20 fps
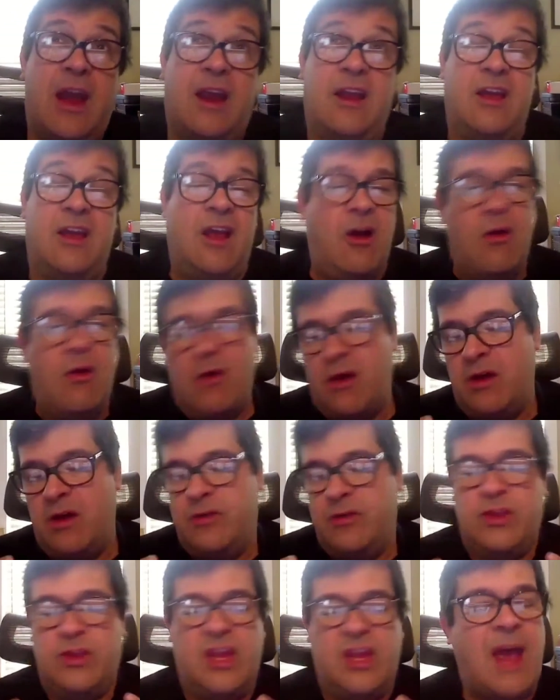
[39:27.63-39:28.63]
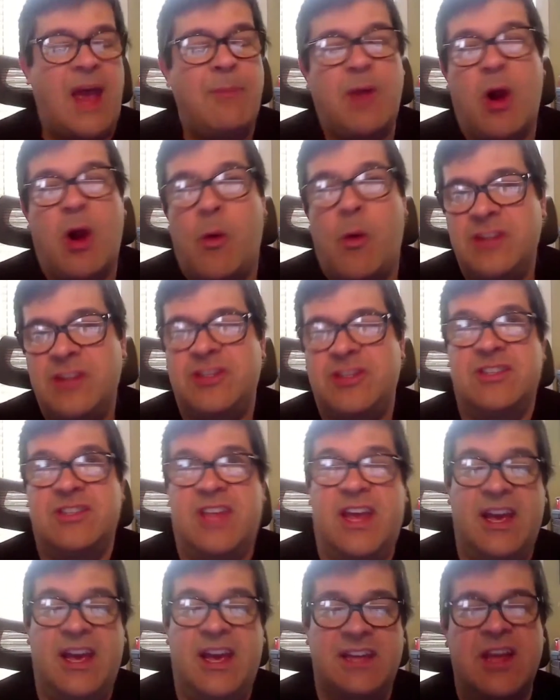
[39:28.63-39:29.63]
the type of questions
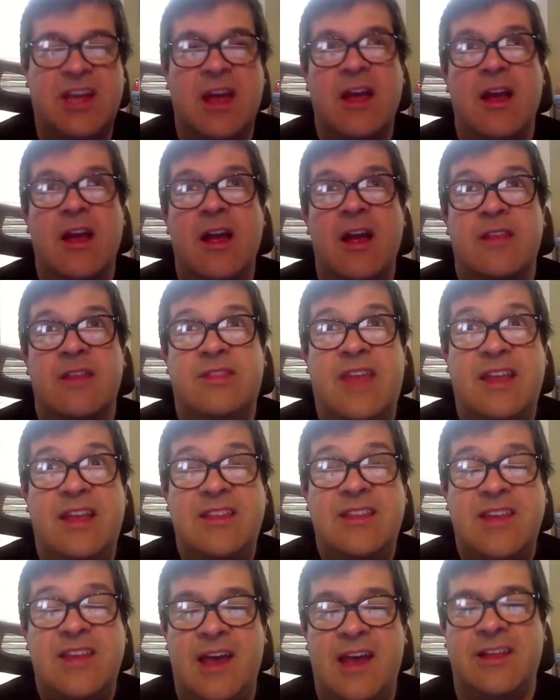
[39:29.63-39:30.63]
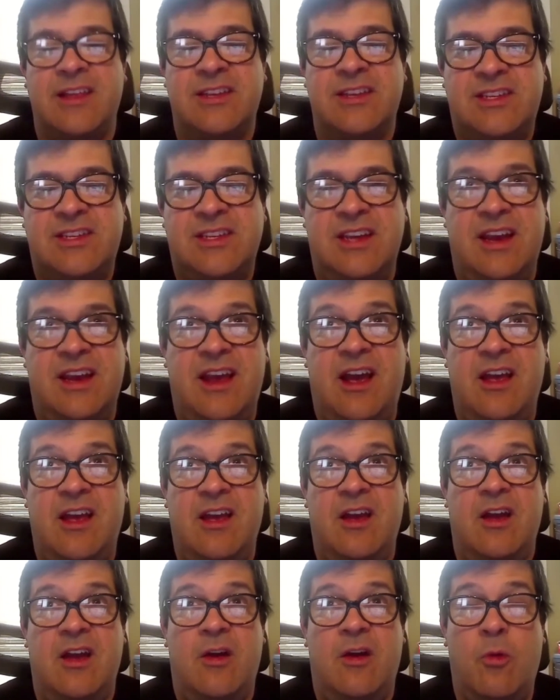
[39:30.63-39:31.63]
they ask. They tell us
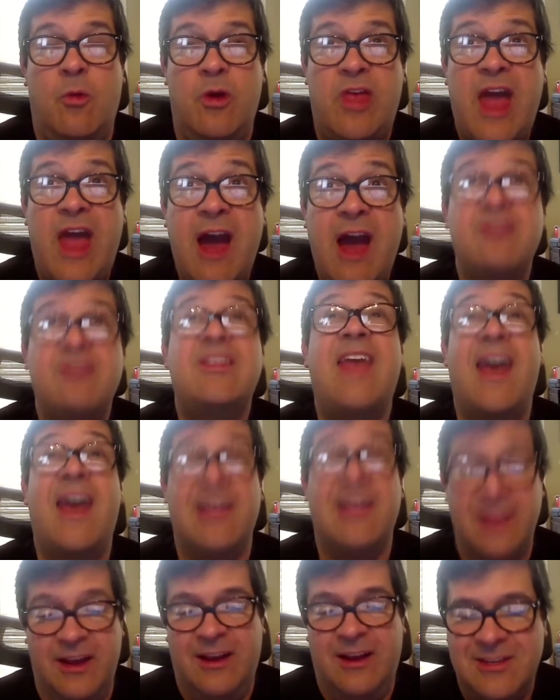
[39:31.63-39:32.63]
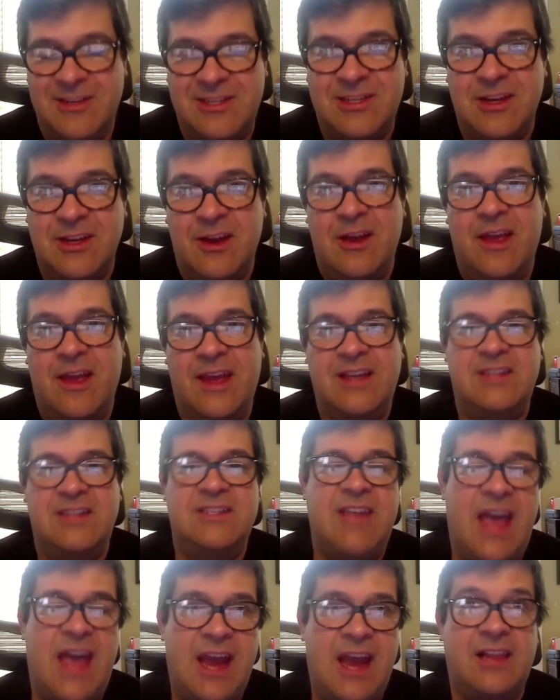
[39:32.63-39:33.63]
without telling us
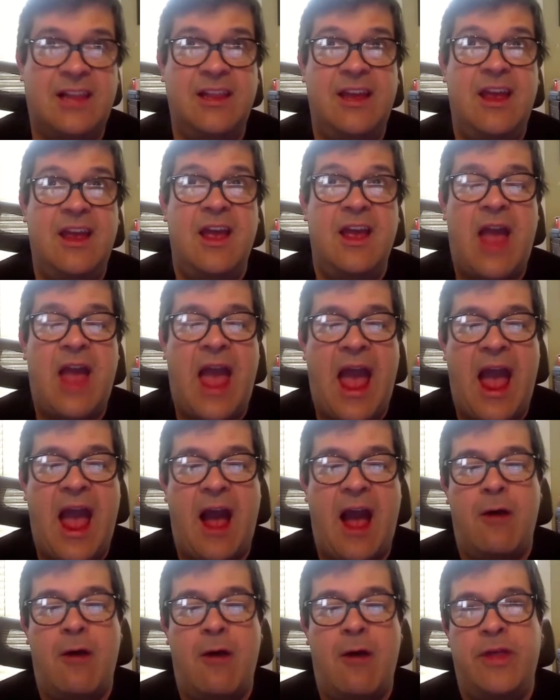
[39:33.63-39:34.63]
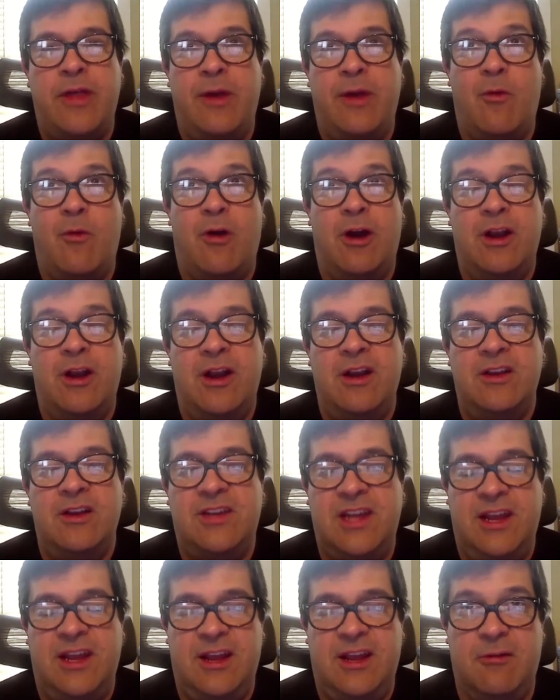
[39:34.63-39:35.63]
exactly how they want
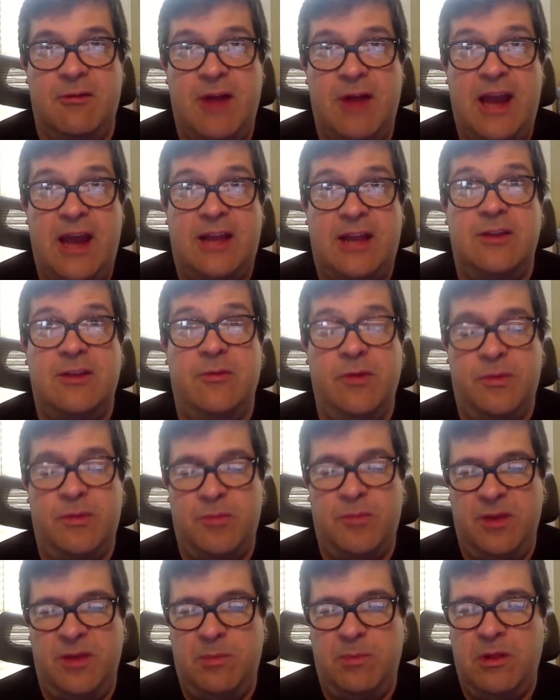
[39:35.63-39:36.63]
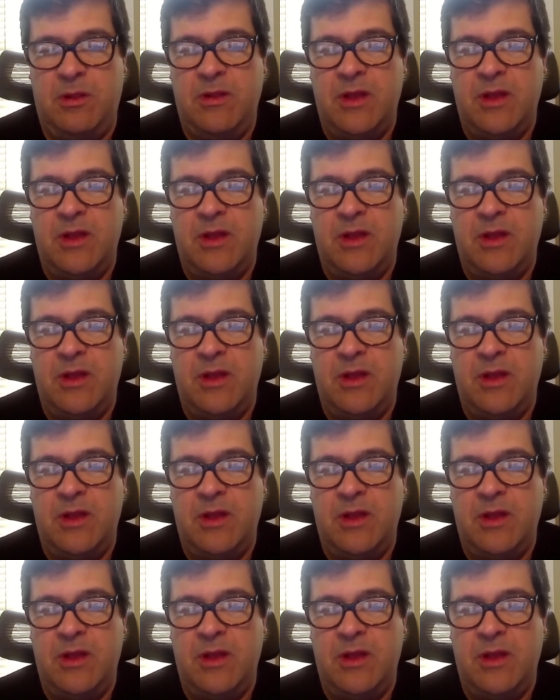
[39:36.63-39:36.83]
to interact with people.